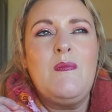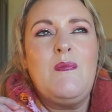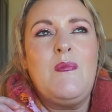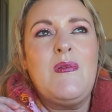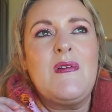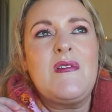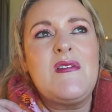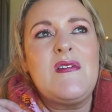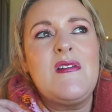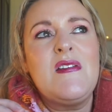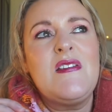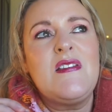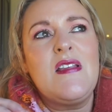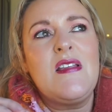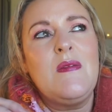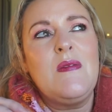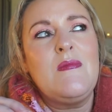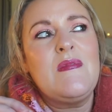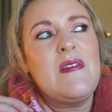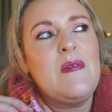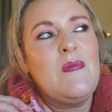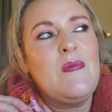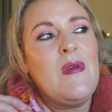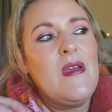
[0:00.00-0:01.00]
But she
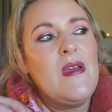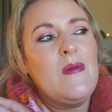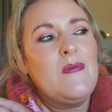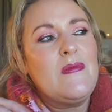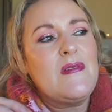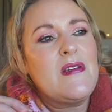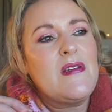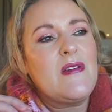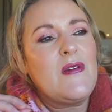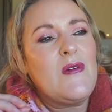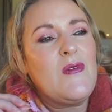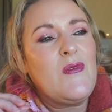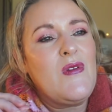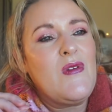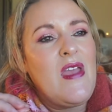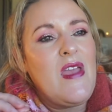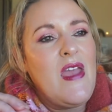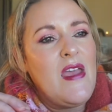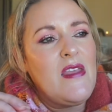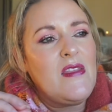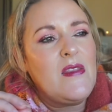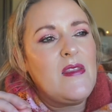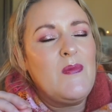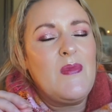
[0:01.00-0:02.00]
seems to be able to
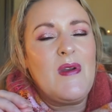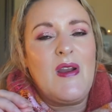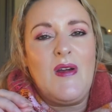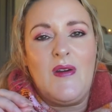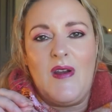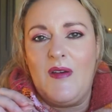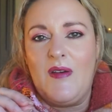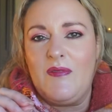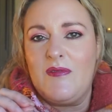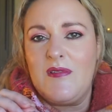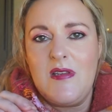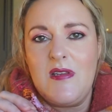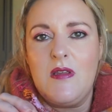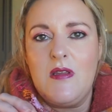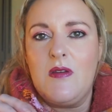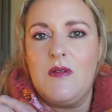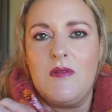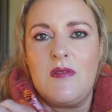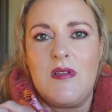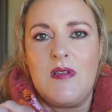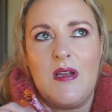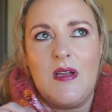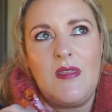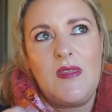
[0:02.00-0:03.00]
create them without having to
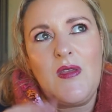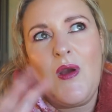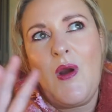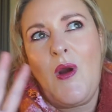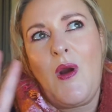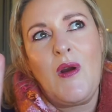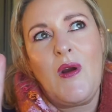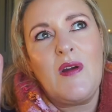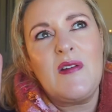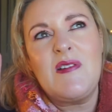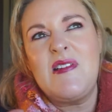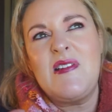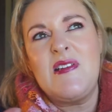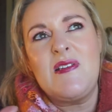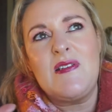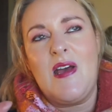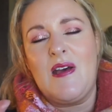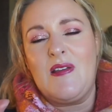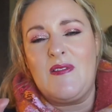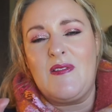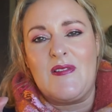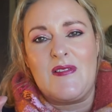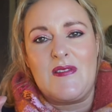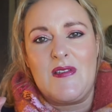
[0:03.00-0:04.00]
use like 30
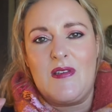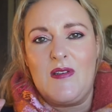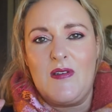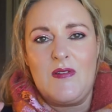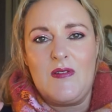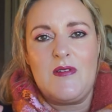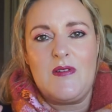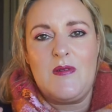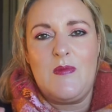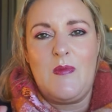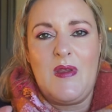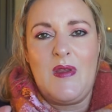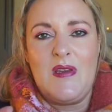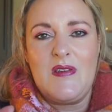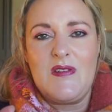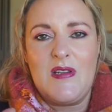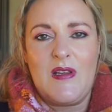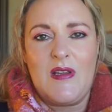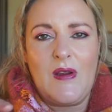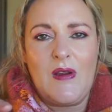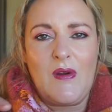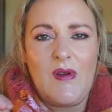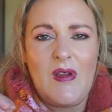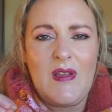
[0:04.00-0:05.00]
shadows. You know what I mean? She
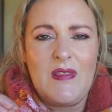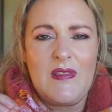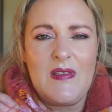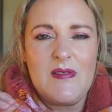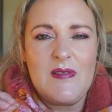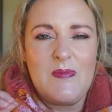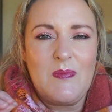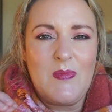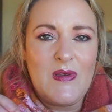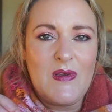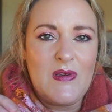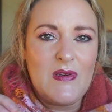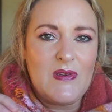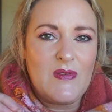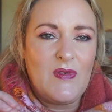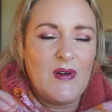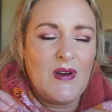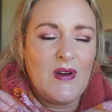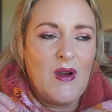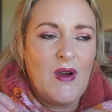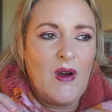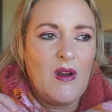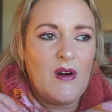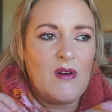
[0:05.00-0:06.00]
can create these beautiful,
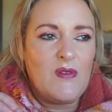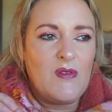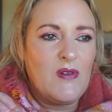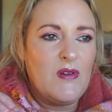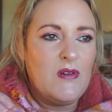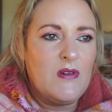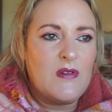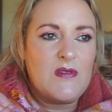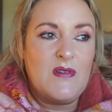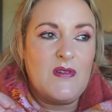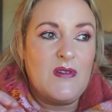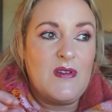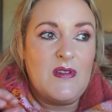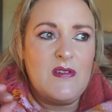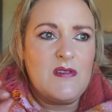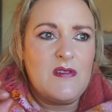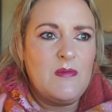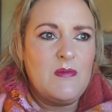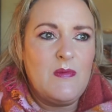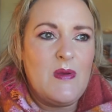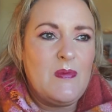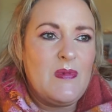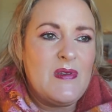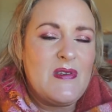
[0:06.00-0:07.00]
colourful looks only
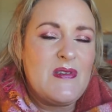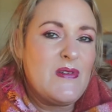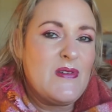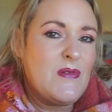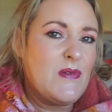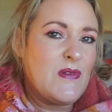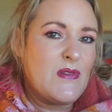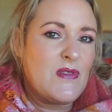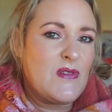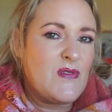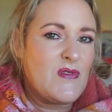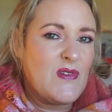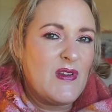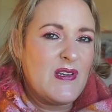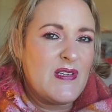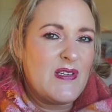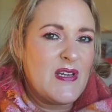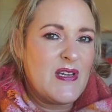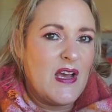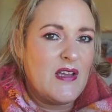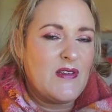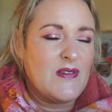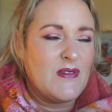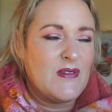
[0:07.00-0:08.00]
using maybe 2 or 3
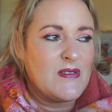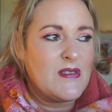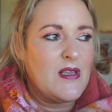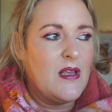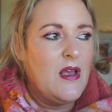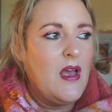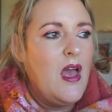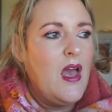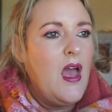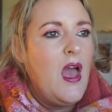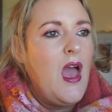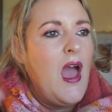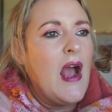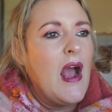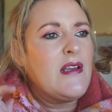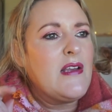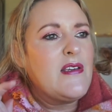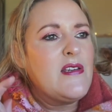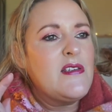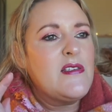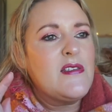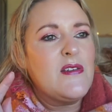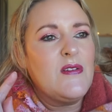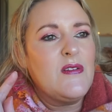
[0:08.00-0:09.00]
shadows. And
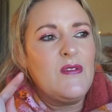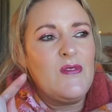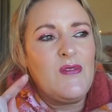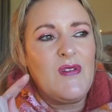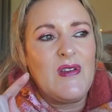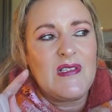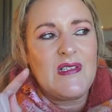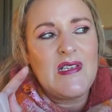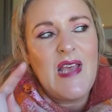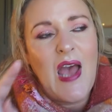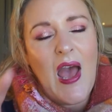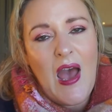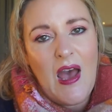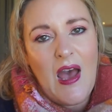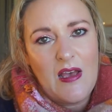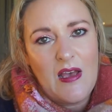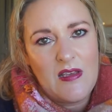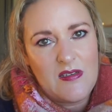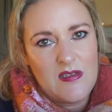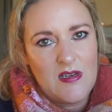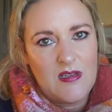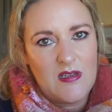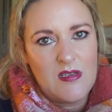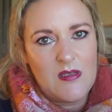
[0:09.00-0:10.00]
she's doing
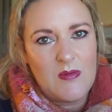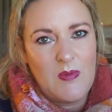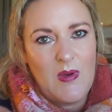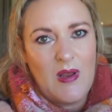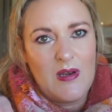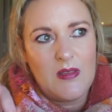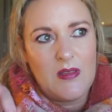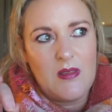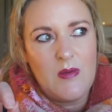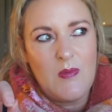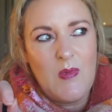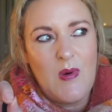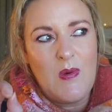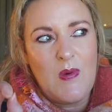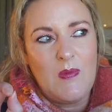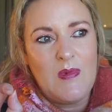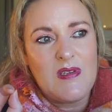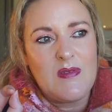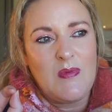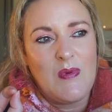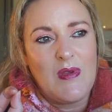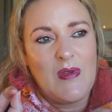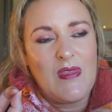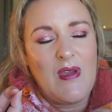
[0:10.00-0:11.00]
fantastic as well at the
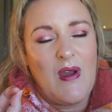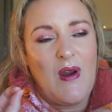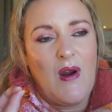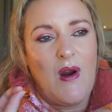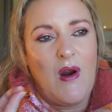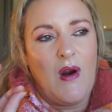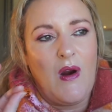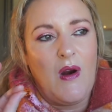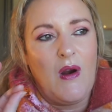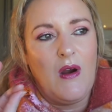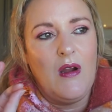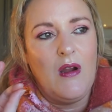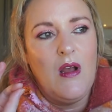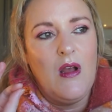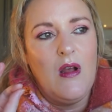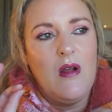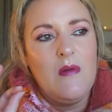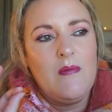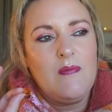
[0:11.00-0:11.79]
moment with her...